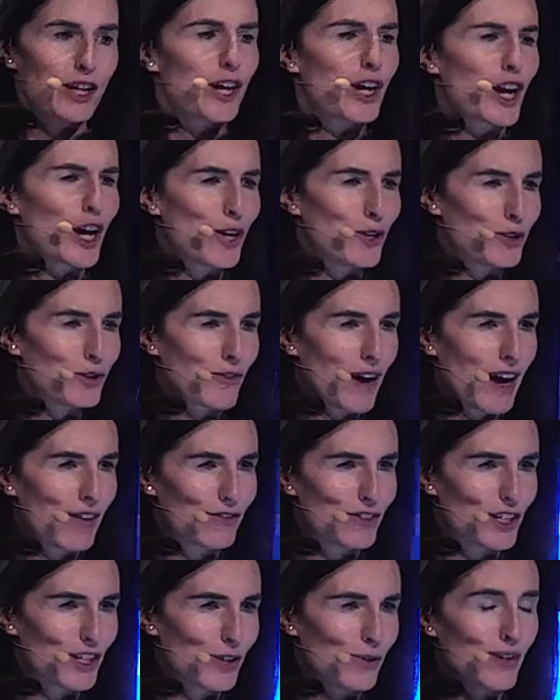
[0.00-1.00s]
Closed
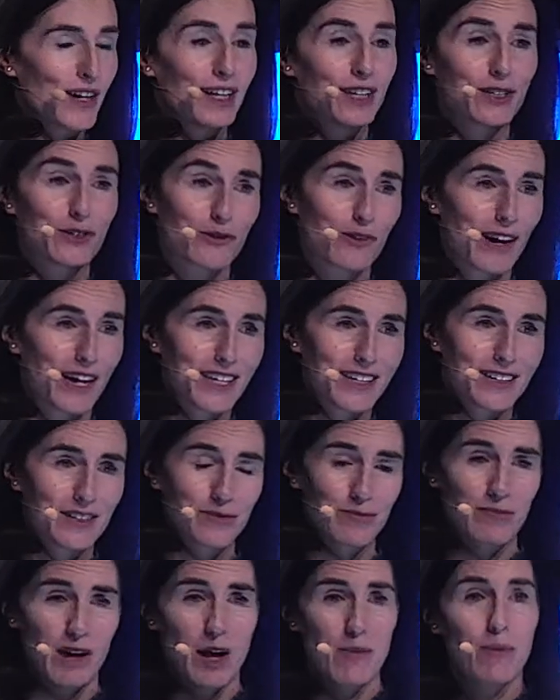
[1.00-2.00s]
revenue is great
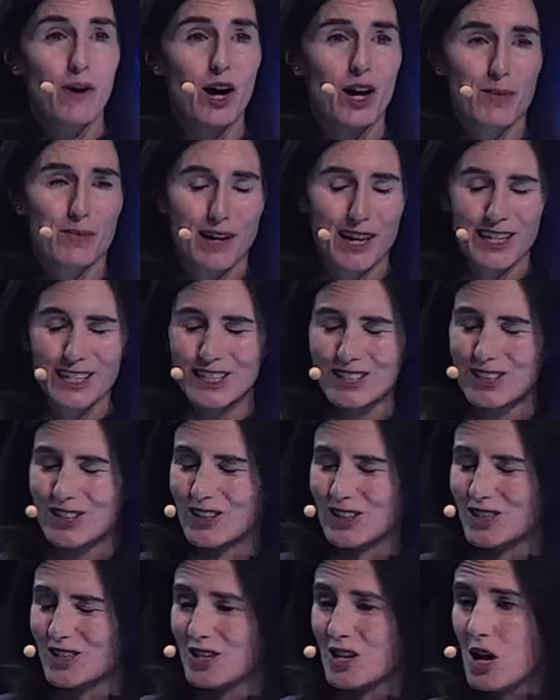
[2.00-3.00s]
and pipeline is
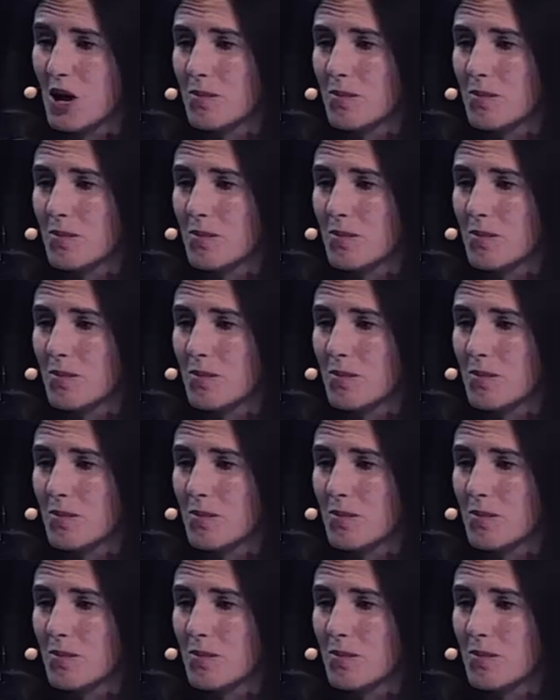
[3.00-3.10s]
good,